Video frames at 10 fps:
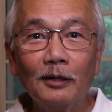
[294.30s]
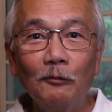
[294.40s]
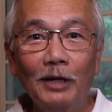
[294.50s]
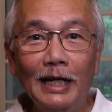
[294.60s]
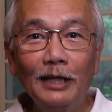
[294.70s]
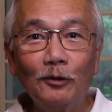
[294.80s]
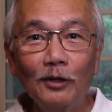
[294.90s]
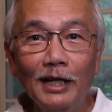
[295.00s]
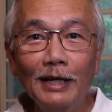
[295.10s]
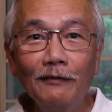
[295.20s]
We need to
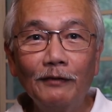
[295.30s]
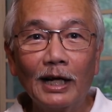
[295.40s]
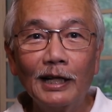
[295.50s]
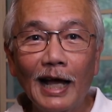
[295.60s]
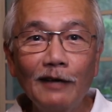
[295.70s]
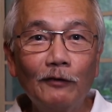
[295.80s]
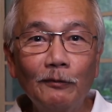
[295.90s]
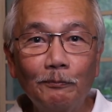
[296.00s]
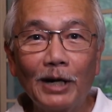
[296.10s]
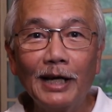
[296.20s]
live a life
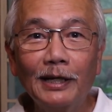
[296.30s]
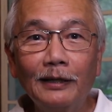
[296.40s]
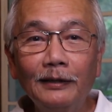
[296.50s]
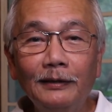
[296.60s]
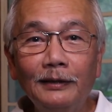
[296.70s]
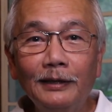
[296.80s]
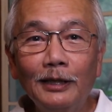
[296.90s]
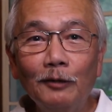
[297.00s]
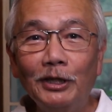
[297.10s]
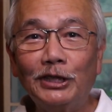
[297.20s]
of prayer,
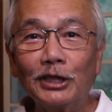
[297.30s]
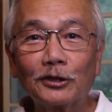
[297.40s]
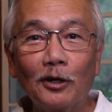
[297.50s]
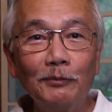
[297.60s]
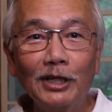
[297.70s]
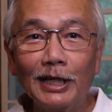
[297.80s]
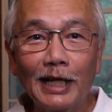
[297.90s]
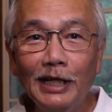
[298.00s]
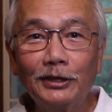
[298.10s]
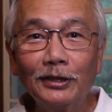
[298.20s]
which is
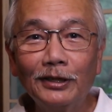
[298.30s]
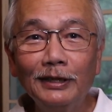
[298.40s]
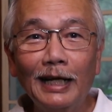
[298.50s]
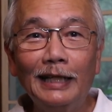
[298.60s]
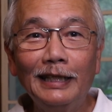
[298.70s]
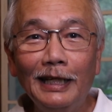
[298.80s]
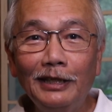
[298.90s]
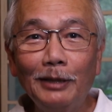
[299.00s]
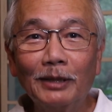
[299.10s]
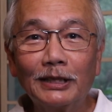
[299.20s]
communication and
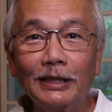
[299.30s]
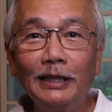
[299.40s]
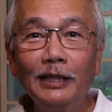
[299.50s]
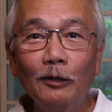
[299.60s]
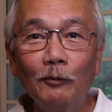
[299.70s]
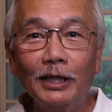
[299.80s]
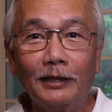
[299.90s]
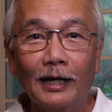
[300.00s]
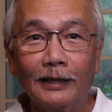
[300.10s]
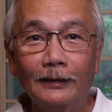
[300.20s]
intimacy
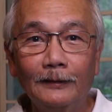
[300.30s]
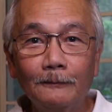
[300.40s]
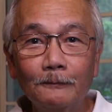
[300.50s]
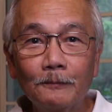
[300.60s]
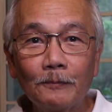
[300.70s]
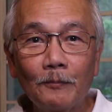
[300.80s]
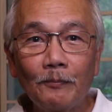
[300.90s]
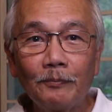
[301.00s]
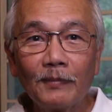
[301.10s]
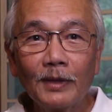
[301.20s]
with God.
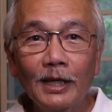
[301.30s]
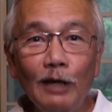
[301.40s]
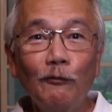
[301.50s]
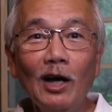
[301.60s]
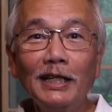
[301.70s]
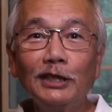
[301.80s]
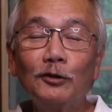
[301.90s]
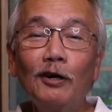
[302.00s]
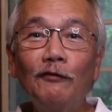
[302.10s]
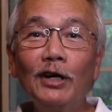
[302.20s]
If one is
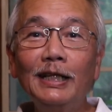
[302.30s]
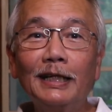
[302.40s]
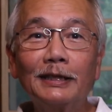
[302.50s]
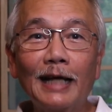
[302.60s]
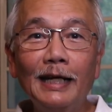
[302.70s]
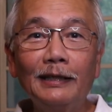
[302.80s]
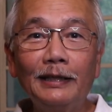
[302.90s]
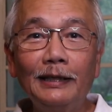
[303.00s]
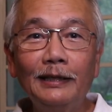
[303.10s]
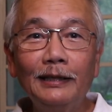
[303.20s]
to avoid
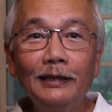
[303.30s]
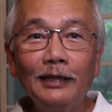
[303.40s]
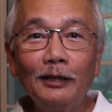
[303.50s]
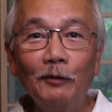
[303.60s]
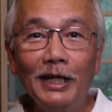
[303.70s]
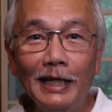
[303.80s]
anxiety, we